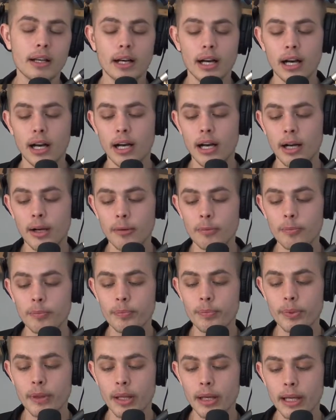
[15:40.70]
Um,
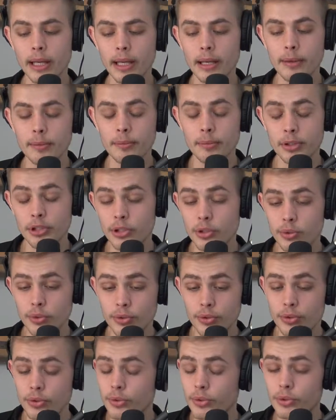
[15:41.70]
it, you
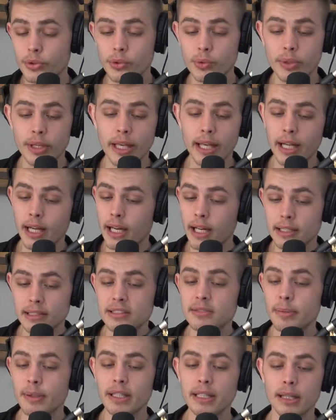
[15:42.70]
you you cannot
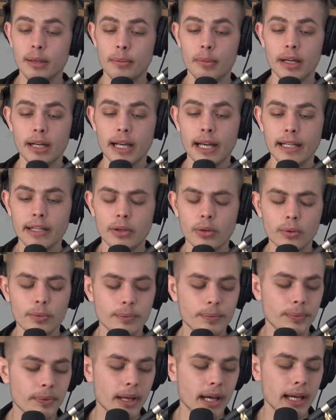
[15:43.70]
spend that money. I don't.
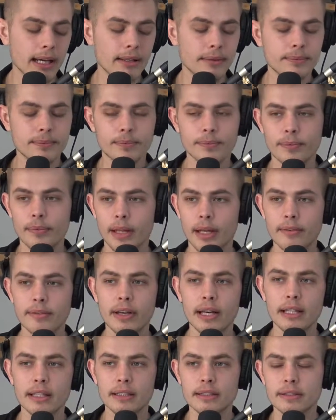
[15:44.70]
I've
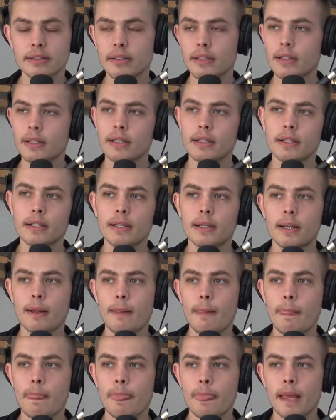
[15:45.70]
had this
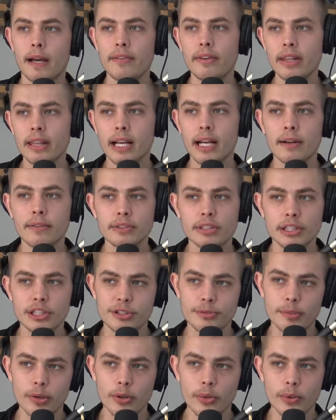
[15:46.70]
I've had the
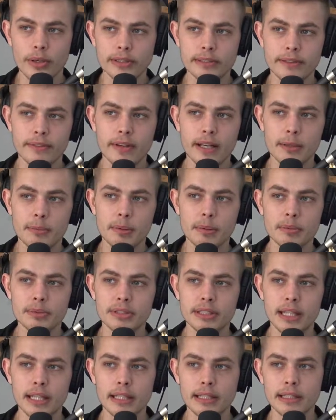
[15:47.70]
conversation both ways. I've had people
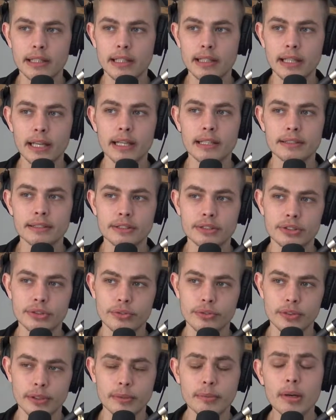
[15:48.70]
say that yes, this is
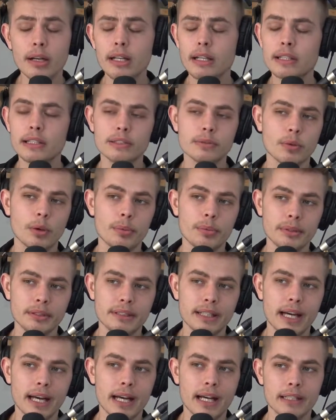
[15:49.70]
free money, this won't be
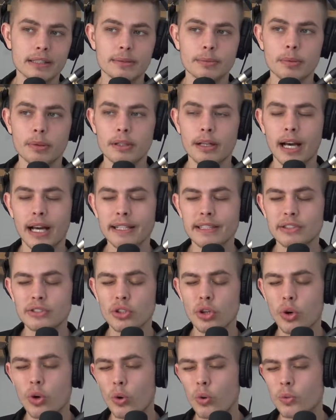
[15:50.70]
taxed, but I
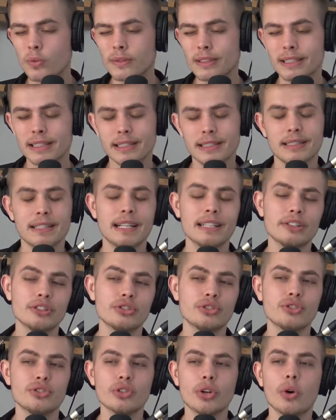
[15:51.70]
don't I
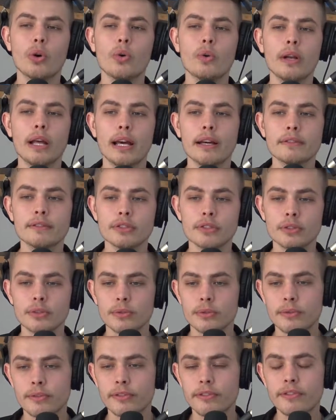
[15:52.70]
just don't ever
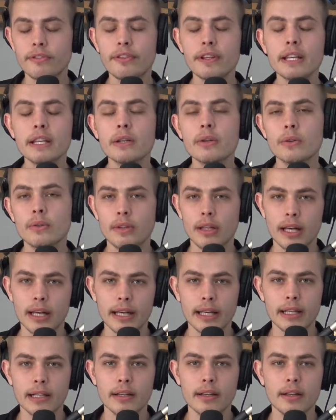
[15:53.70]
feel
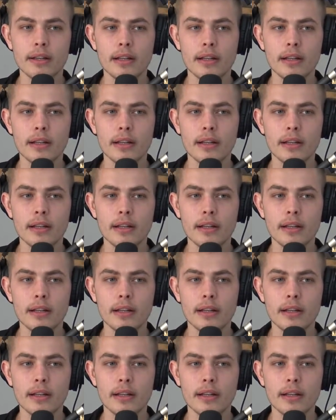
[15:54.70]
like